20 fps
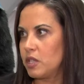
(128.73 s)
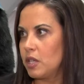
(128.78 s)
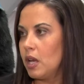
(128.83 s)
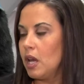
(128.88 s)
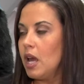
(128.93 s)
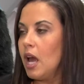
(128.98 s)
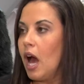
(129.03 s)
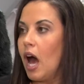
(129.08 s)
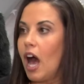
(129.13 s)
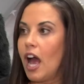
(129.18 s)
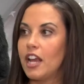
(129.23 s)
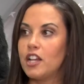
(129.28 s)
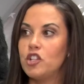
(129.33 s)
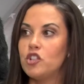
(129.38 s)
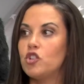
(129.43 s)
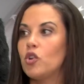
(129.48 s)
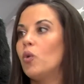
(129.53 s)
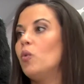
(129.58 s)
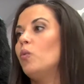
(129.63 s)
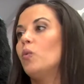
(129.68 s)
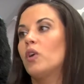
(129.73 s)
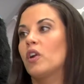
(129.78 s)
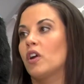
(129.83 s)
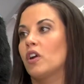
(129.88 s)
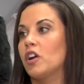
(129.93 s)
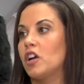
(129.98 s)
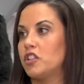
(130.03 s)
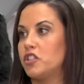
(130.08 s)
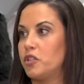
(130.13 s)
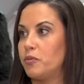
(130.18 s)
Right. I don't want
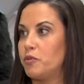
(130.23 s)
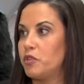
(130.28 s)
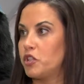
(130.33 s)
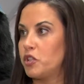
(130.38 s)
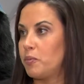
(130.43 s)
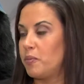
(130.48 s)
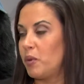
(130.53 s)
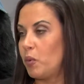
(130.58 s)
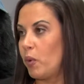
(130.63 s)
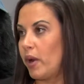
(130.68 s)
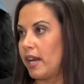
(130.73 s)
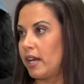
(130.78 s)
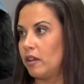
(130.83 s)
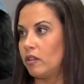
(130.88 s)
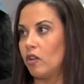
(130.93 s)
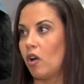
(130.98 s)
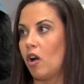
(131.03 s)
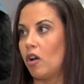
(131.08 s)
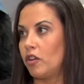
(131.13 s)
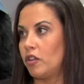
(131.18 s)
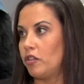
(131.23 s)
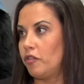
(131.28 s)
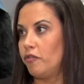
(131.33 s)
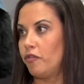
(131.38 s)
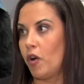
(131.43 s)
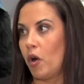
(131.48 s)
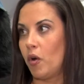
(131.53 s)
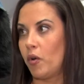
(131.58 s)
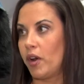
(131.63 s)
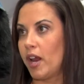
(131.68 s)
our customers to be waiting long on the
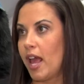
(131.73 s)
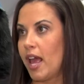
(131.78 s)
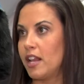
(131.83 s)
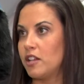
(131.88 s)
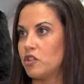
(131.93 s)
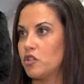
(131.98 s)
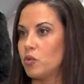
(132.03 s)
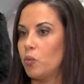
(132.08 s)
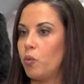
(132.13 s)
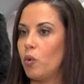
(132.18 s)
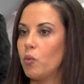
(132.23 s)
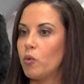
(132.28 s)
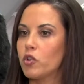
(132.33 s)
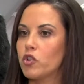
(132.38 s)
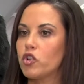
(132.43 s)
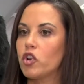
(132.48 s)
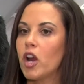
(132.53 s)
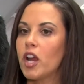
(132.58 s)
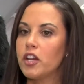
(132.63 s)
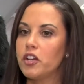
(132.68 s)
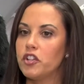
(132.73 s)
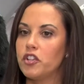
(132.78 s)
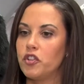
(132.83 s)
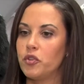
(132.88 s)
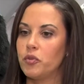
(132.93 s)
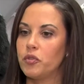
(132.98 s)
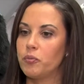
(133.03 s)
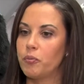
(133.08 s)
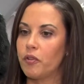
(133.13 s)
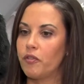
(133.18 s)
phone. And so what we're trying to
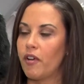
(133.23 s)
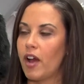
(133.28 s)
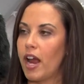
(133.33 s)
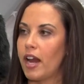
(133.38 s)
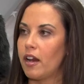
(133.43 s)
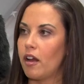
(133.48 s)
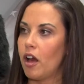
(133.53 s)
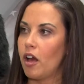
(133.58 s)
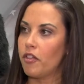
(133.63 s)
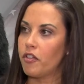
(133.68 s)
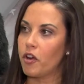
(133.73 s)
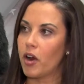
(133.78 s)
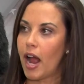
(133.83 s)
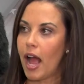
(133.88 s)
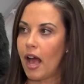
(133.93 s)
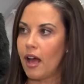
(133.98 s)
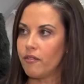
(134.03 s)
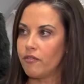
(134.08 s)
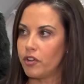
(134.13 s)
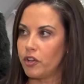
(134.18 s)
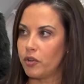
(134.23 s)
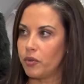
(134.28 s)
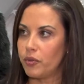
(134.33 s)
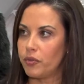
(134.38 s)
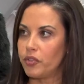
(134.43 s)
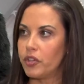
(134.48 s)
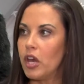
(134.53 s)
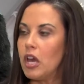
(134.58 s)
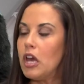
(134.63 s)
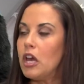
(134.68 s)
do is provide other
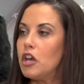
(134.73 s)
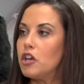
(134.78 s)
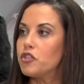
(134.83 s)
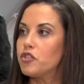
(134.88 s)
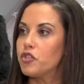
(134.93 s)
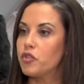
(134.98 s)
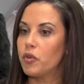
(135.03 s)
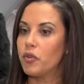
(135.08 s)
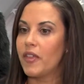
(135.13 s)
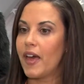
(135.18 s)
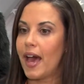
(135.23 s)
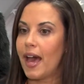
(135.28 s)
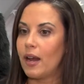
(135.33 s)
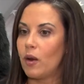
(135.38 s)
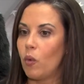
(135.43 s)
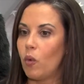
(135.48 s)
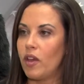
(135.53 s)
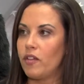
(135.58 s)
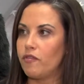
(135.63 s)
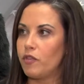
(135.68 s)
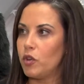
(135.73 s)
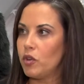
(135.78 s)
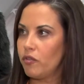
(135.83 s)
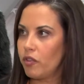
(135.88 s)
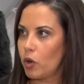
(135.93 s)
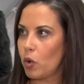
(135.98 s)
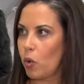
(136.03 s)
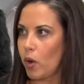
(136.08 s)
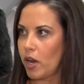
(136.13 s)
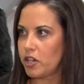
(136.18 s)
avenues so that if you
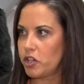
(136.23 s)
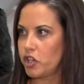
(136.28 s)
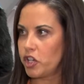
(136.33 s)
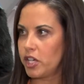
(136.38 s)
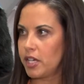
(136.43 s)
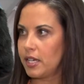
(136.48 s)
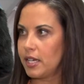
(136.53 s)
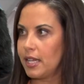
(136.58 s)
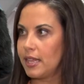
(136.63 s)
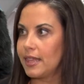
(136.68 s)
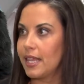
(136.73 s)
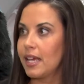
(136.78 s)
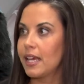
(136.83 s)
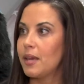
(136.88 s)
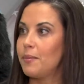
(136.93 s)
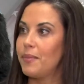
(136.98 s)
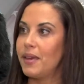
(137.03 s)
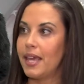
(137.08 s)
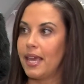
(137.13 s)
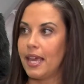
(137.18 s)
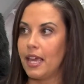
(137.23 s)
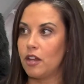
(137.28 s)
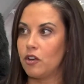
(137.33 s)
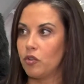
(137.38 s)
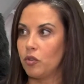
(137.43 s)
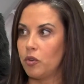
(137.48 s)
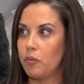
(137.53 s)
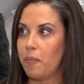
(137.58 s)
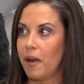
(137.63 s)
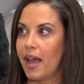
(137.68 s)
have a question that can be
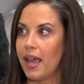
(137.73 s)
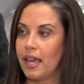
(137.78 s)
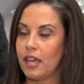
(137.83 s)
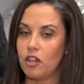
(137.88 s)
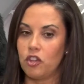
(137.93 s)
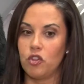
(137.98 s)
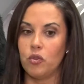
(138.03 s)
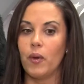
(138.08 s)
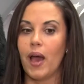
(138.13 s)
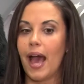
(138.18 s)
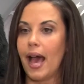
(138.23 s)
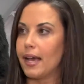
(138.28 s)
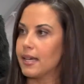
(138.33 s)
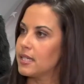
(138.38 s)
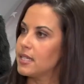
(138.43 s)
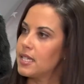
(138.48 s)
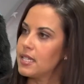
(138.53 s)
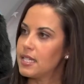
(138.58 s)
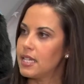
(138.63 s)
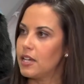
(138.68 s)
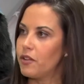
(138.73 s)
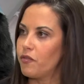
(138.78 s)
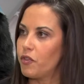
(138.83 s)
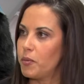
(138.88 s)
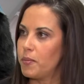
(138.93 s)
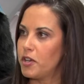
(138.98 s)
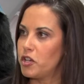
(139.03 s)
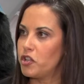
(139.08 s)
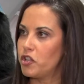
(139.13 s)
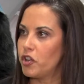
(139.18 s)
handled by you accessing
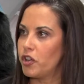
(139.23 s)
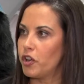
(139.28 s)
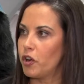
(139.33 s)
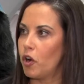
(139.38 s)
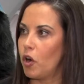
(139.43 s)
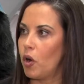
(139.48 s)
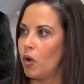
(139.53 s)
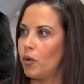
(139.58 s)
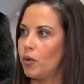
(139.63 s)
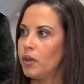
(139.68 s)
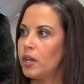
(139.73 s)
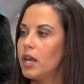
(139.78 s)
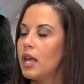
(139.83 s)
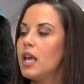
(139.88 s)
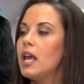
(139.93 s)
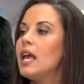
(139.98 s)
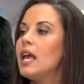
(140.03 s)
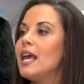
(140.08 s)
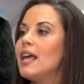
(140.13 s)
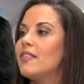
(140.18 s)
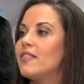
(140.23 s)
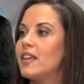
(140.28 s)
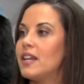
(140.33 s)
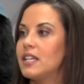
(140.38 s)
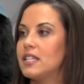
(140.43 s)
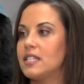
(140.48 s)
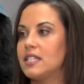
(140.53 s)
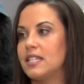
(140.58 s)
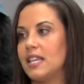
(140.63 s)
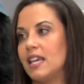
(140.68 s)
information on your own, then
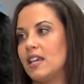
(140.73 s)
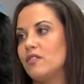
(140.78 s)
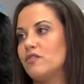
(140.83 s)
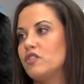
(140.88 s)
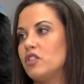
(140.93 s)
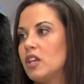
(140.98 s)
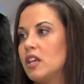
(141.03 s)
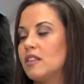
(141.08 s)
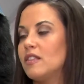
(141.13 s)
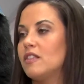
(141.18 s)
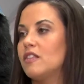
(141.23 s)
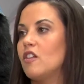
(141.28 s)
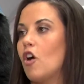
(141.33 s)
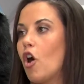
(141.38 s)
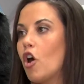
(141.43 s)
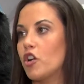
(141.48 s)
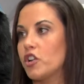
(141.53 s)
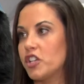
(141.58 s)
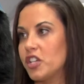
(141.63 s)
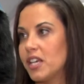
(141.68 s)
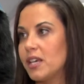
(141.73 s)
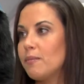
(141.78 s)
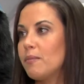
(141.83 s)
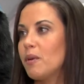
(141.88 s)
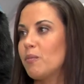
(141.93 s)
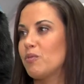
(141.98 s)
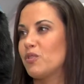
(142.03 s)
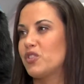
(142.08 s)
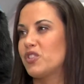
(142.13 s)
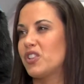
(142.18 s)
it saves our team
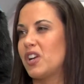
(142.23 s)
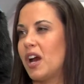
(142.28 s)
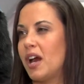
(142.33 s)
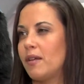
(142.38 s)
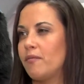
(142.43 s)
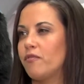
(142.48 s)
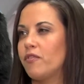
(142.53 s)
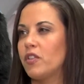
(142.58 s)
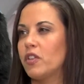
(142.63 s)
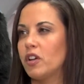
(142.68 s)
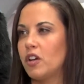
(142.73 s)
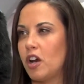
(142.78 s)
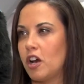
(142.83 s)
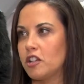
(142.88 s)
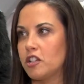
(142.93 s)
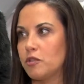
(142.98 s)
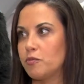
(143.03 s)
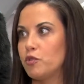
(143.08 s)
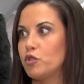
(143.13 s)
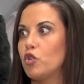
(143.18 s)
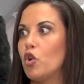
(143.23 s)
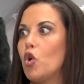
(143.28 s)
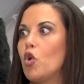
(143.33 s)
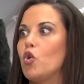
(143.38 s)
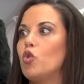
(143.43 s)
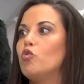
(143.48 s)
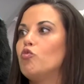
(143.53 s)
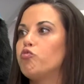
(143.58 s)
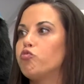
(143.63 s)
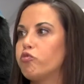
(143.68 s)
members time for the customers
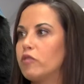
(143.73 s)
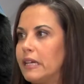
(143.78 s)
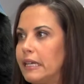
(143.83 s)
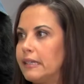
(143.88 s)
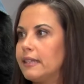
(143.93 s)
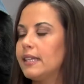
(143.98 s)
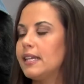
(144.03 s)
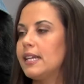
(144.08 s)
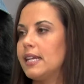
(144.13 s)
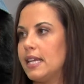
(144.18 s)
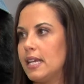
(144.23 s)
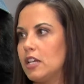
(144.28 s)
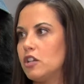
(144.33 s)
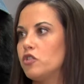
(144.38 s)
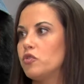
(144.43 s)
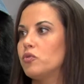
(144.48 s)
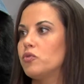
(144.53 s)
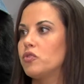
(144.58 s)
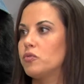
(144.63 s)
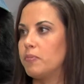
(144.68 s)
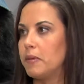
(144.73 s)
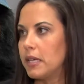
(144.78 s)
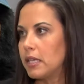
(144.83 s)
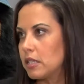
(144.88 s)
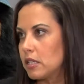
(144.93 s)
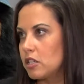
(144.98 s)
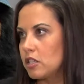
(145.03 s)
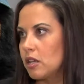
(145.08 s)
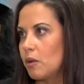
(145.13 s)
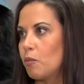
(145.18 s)
who really need to speak
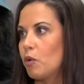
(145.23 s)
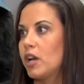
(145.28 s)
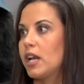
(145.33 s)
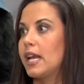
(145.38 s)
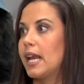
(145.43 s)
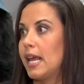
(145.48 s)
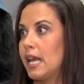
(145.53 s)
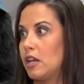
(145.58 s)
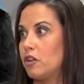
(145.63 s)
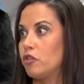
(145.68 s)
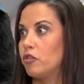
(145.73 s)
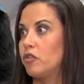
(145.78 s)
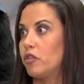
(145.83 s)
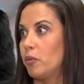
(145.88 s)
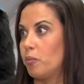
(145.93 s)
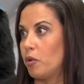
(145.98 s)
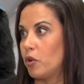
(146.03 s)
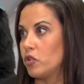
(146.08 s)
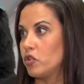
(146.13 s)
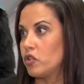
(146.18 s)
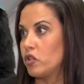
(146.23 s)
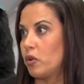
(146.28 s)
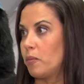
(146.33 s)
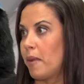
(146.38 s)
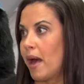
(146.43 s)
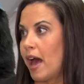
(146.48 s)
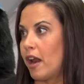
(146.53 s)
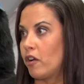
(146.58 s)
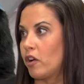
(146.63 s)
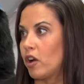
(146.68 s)
to someone and handle their personal
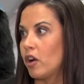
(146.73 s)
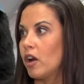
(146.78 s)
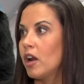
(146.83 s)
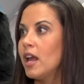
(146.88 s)
matter.